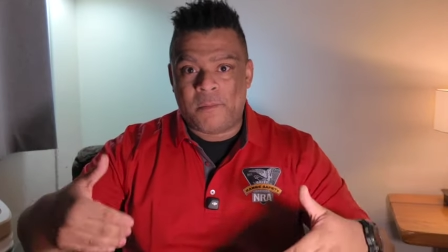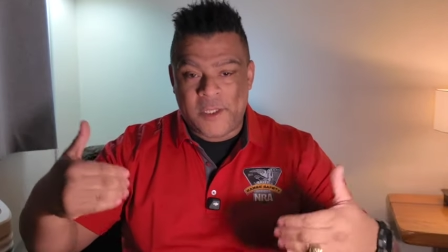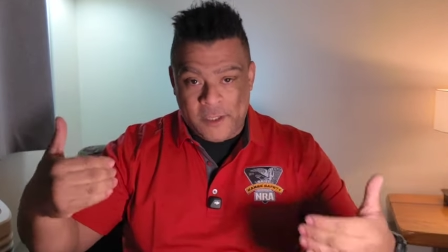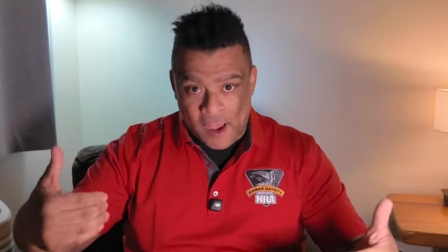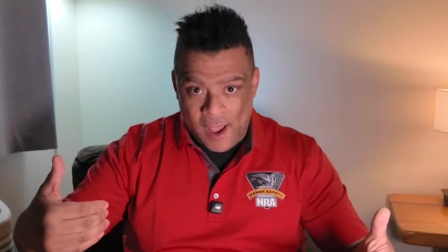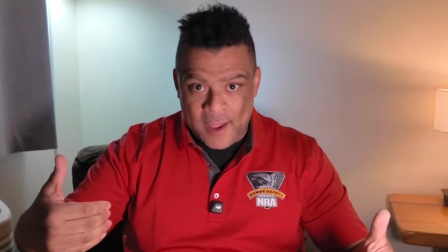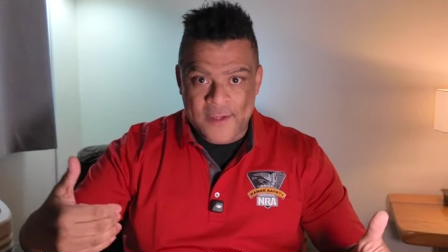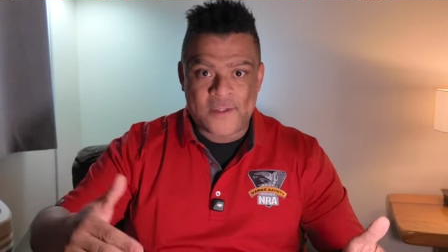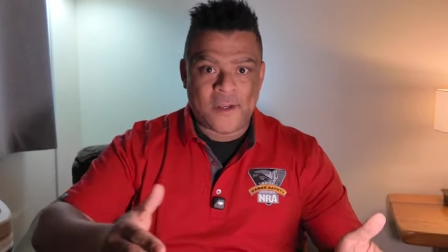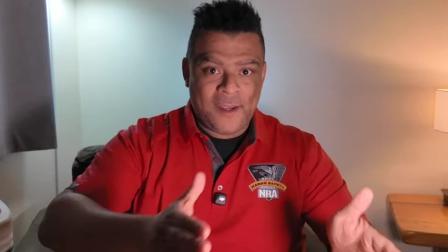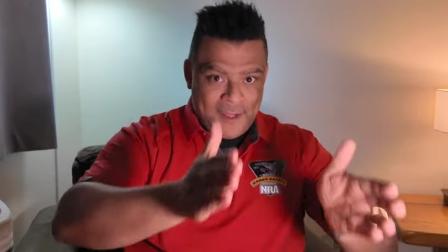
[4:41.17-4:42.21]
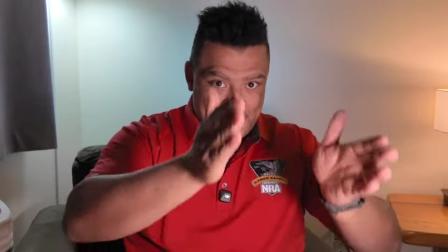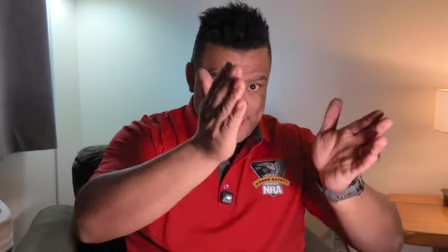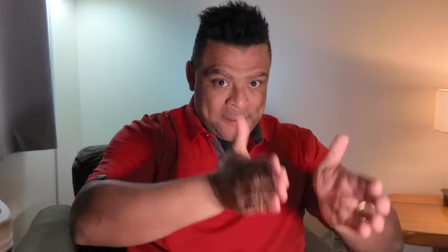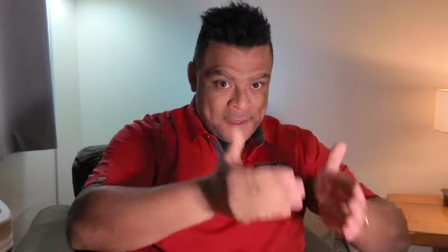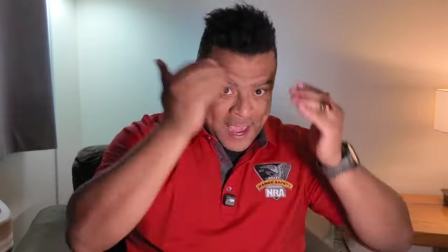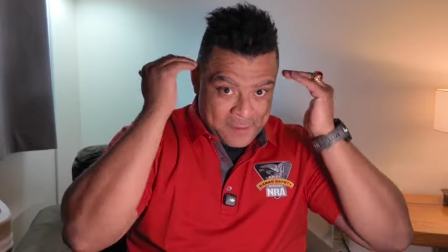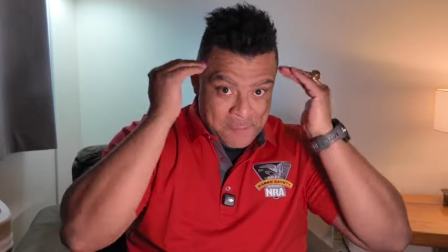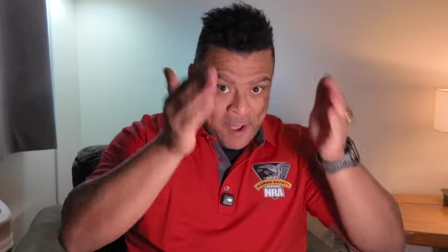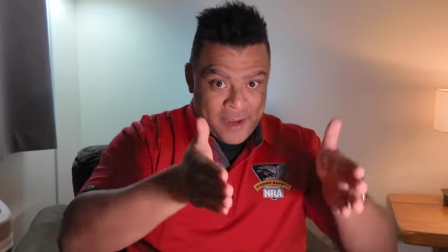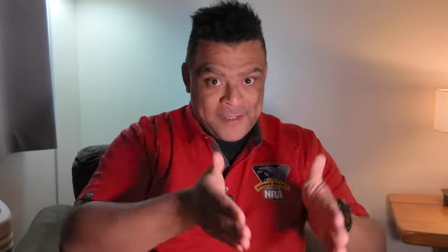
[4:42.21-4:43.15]
because that
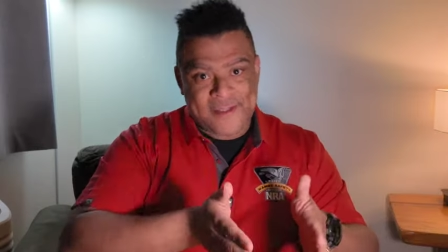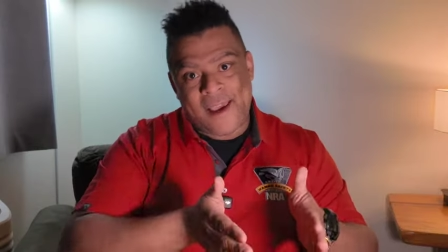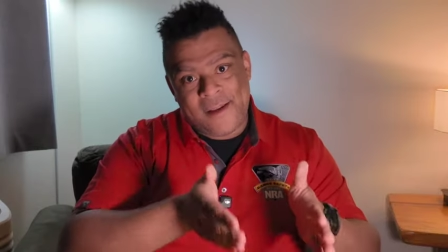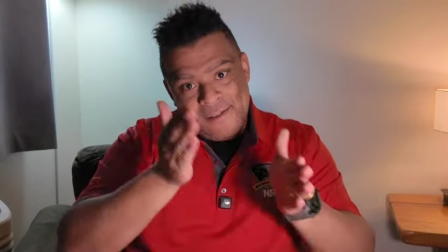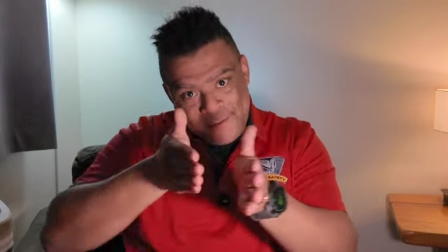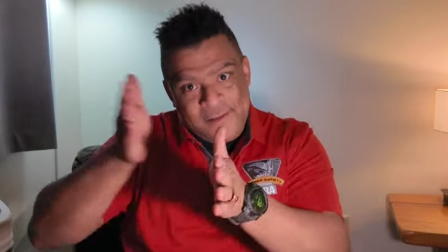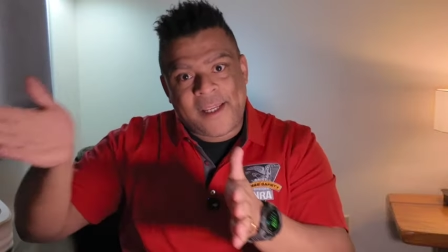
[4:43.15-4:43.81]
mindset